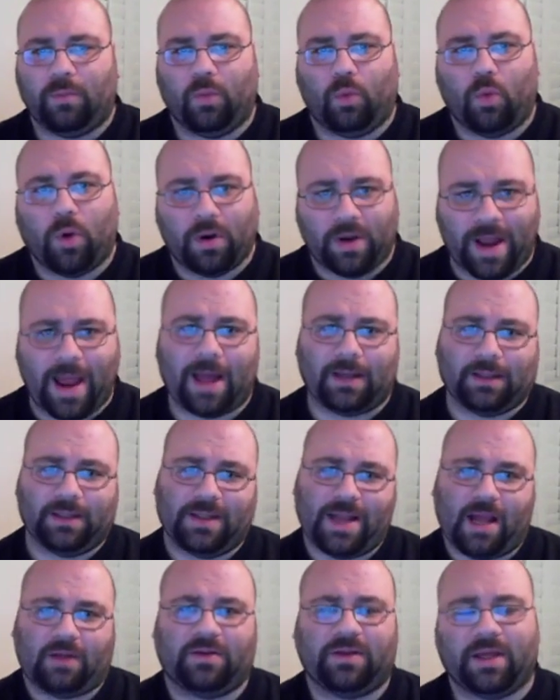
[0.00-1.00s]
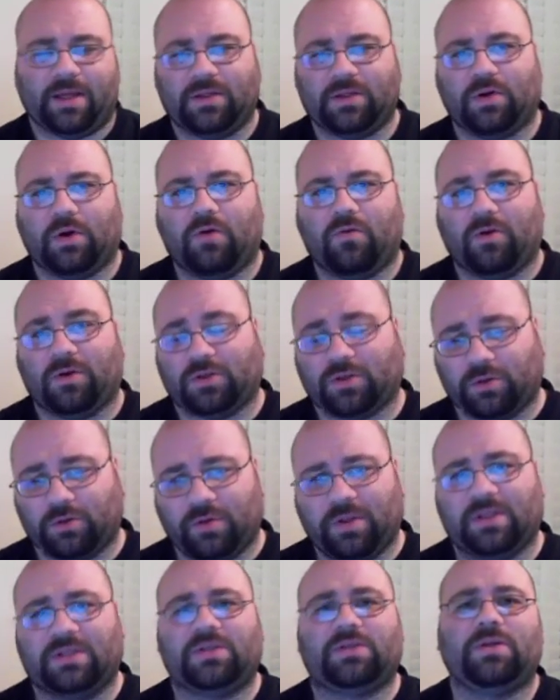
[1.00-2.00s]
where Natalie now takes over. So
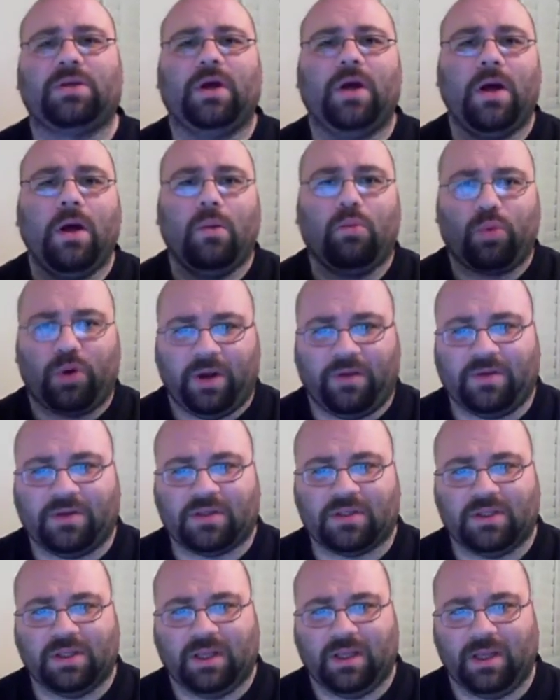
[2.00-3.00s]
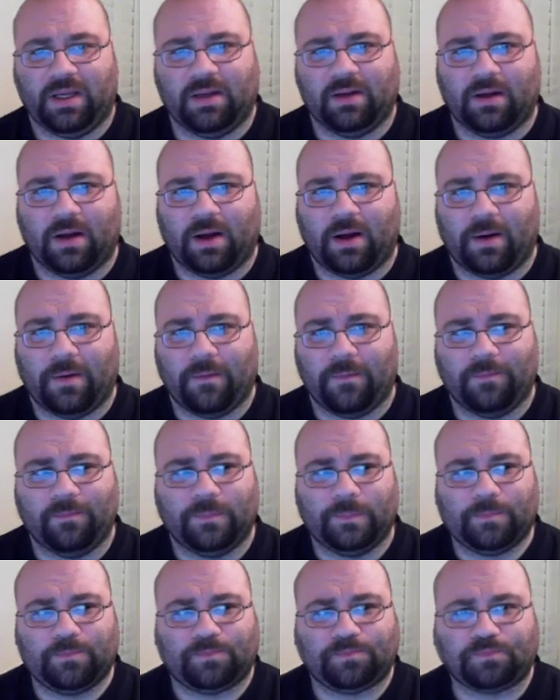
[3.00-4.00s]
this previous lead
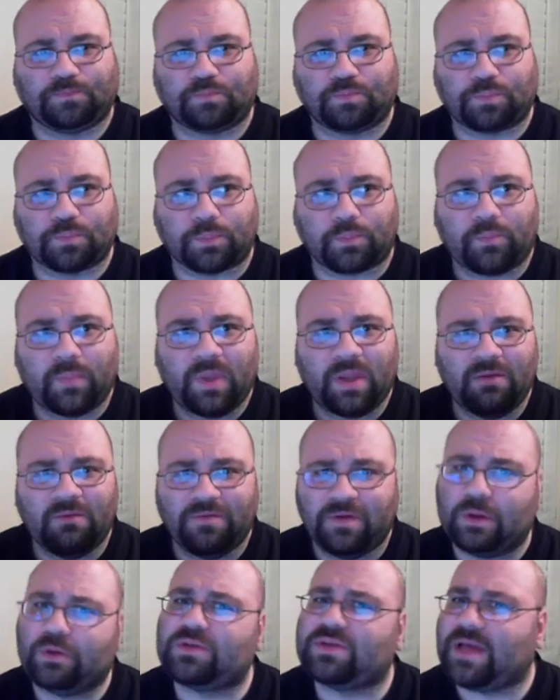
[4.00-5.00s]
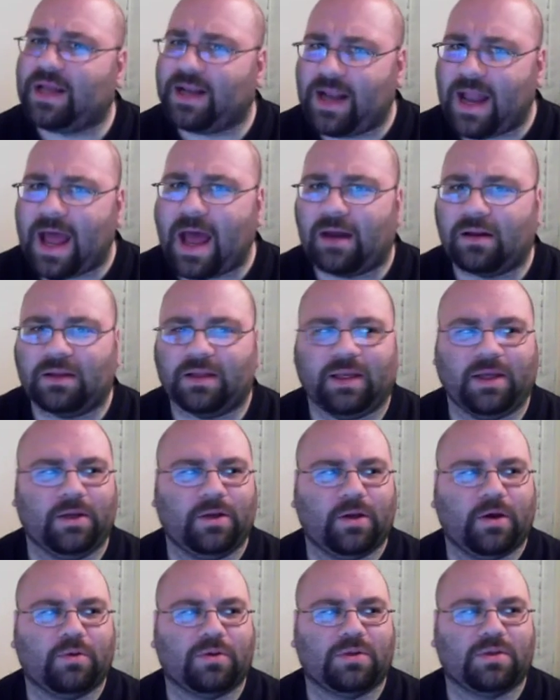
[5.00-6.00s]
feels that Natalie,
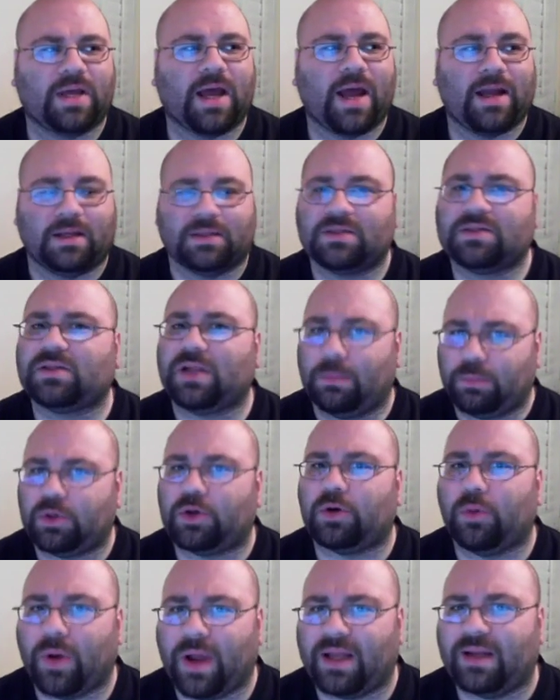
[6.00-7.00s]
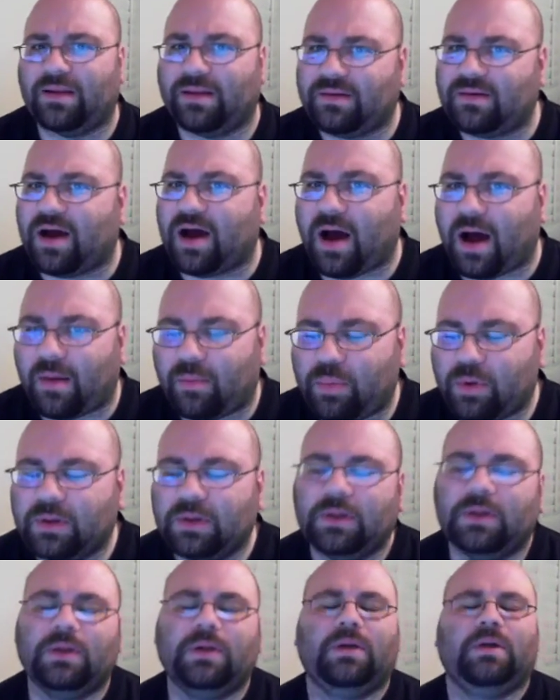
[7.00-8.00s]
has kind of slept her way to the top,
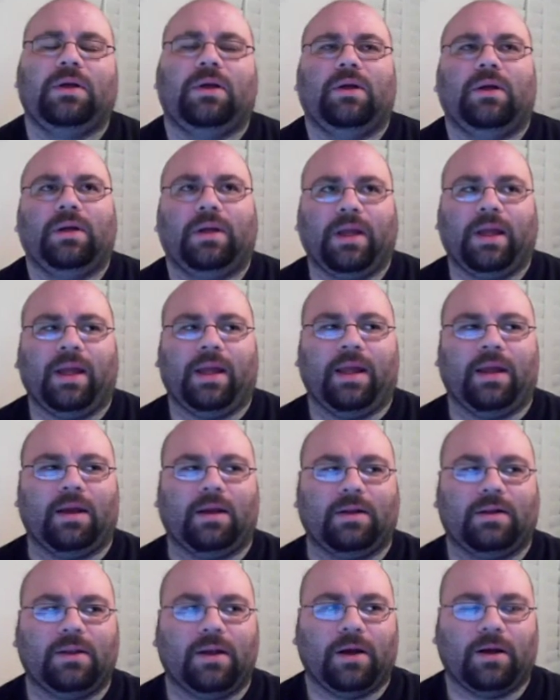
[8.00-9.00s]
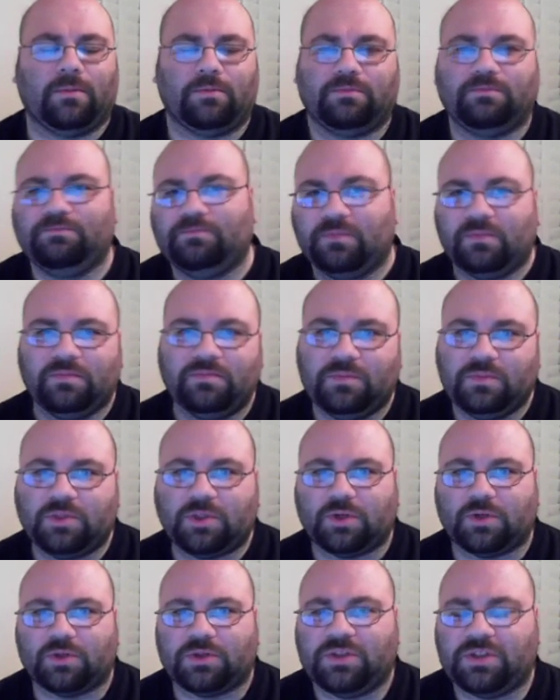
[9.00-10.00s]
and
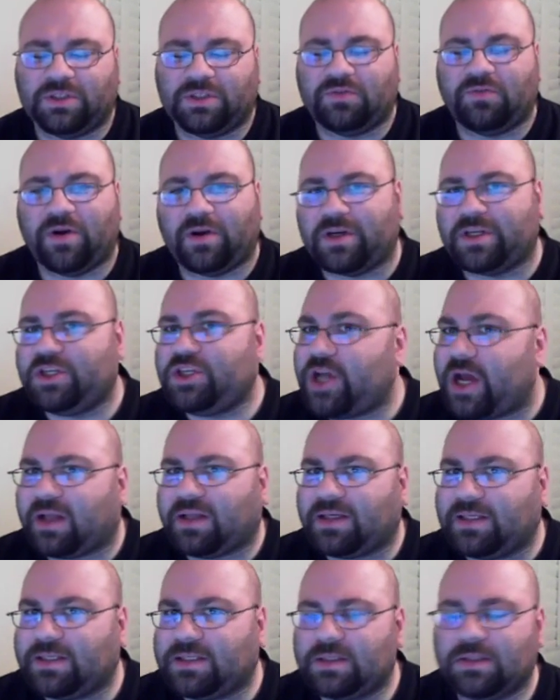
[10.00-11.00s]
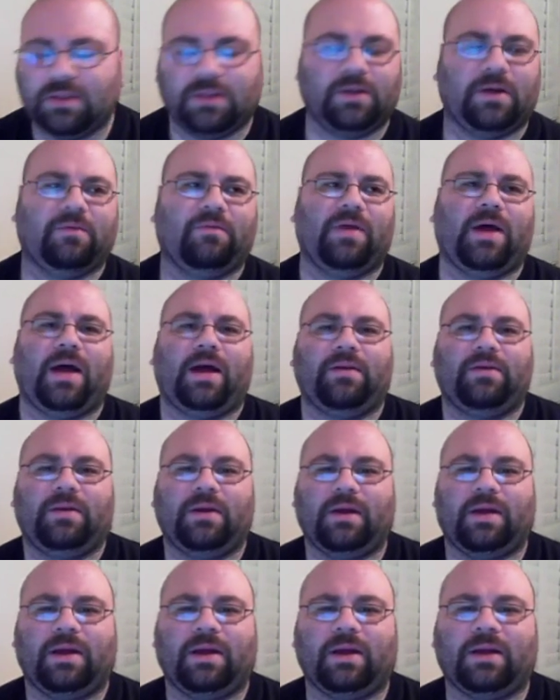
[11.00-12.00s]
so she's very jealous of
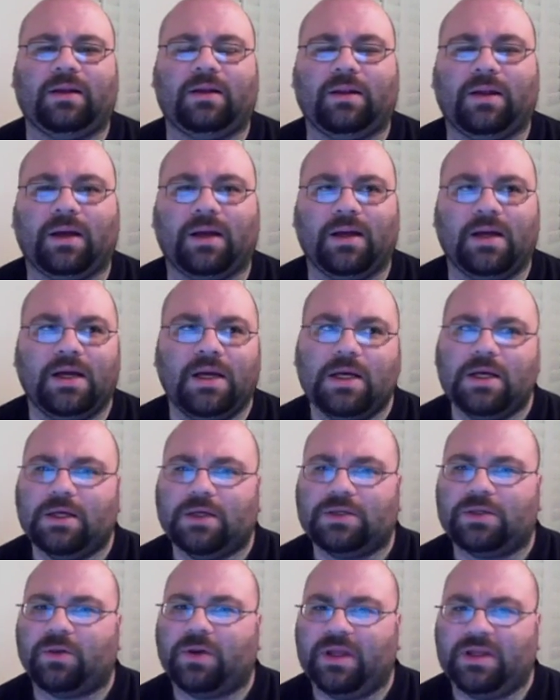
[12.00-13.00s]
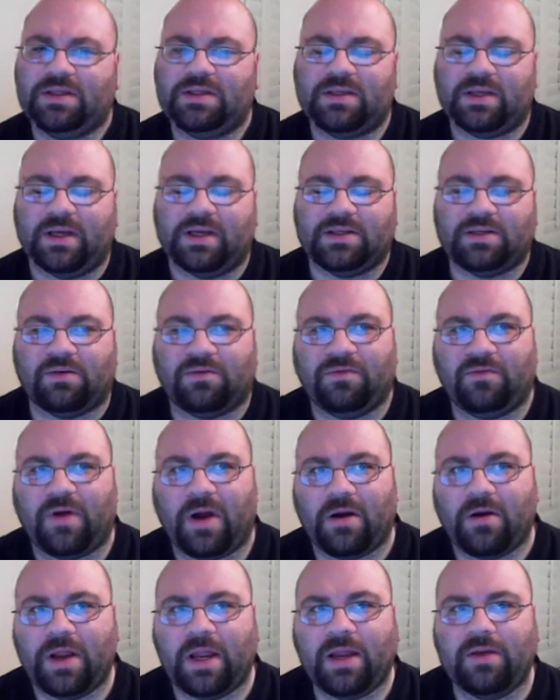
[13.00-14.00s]
that. And so it's a
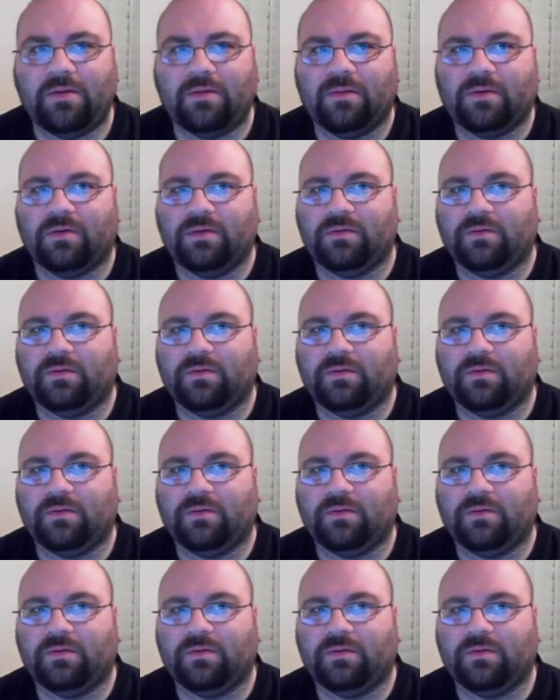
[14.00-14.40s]
very